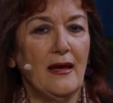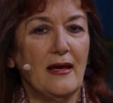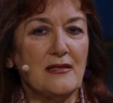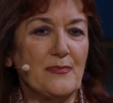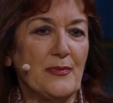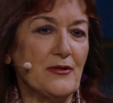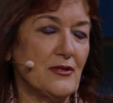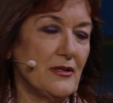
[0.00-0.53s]

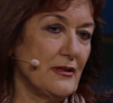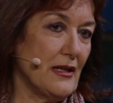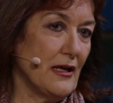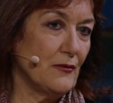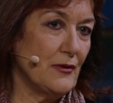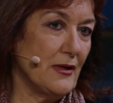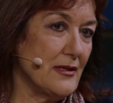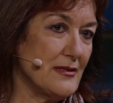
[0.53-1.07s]
especially
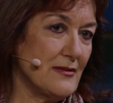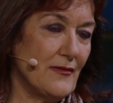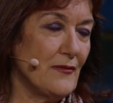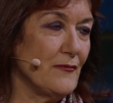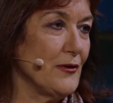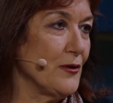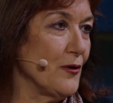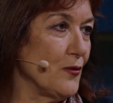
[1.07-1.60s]
nowadays
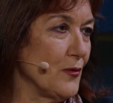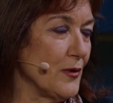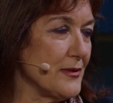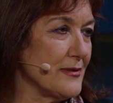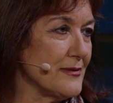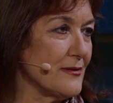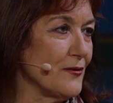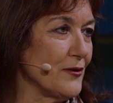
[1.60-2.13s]
when we know
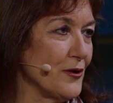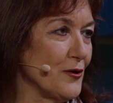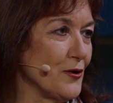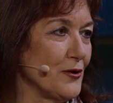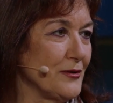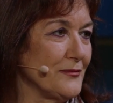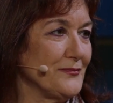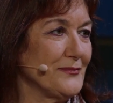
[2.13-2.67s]
what's going
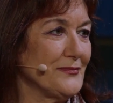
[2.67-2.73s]
on